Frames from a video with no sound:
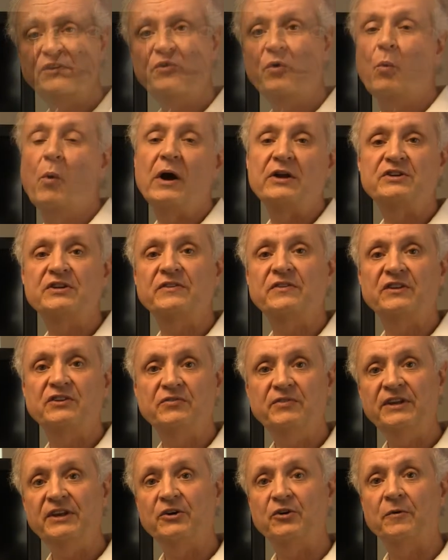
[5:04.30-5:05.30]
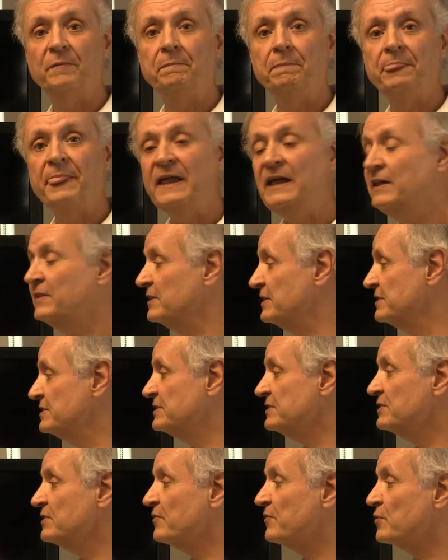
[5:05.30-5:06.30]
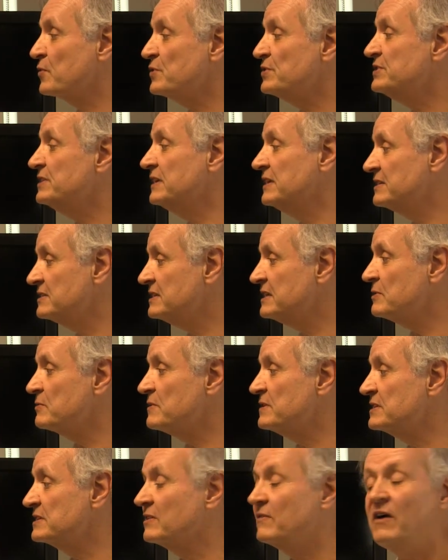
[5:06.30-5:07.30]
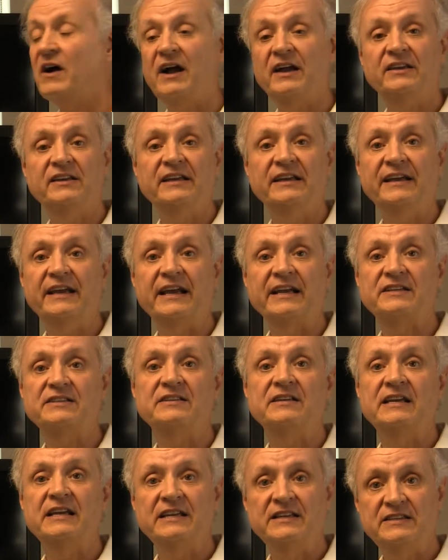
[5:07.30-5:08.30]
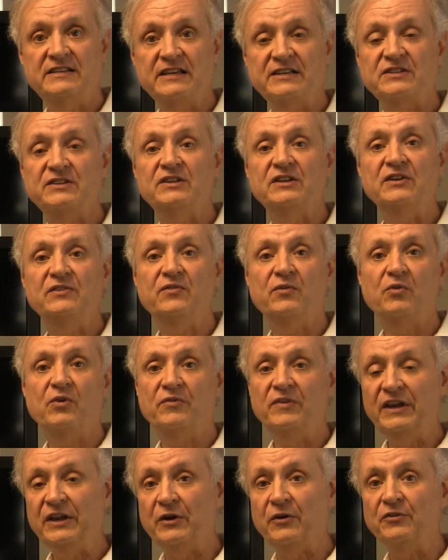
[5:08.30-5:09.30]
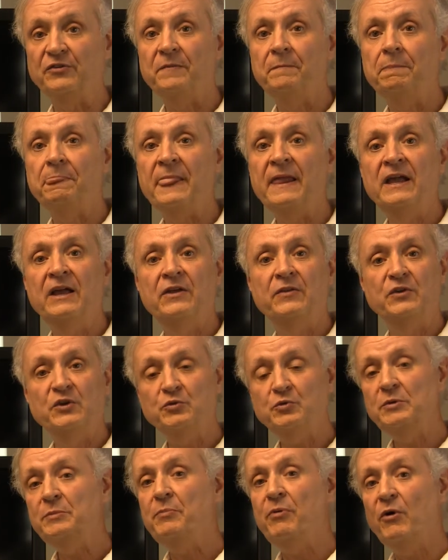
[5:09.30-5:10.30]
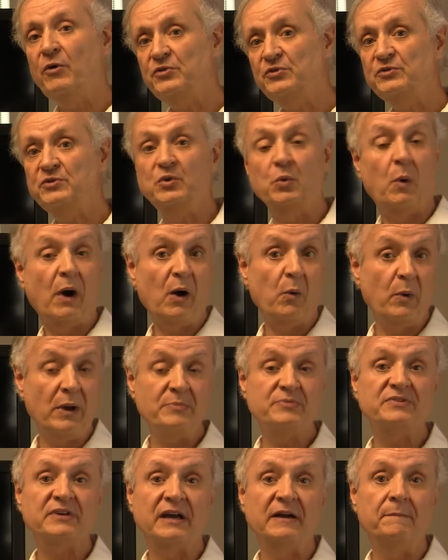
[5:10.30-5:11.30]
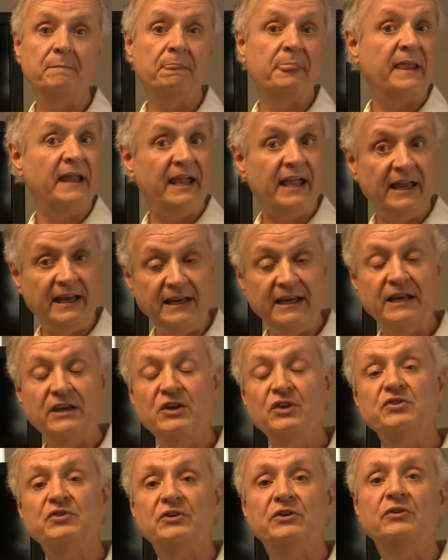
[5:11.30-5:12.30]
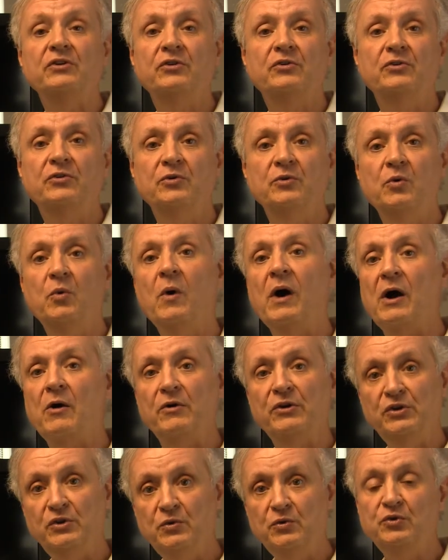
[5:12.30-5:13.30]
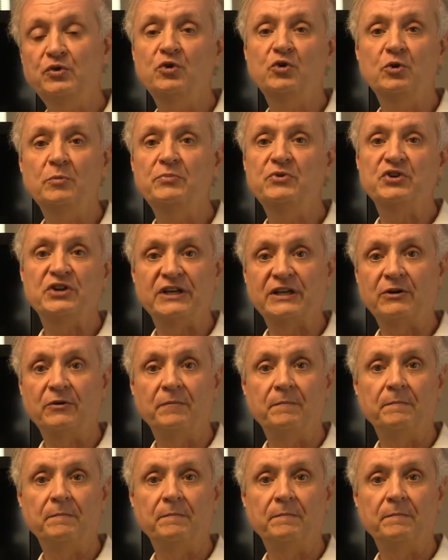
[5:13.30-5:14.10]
for watching this video. This is the first in a series of RTX64 videos. This will be posted to our website and in addition to our YouTube channel.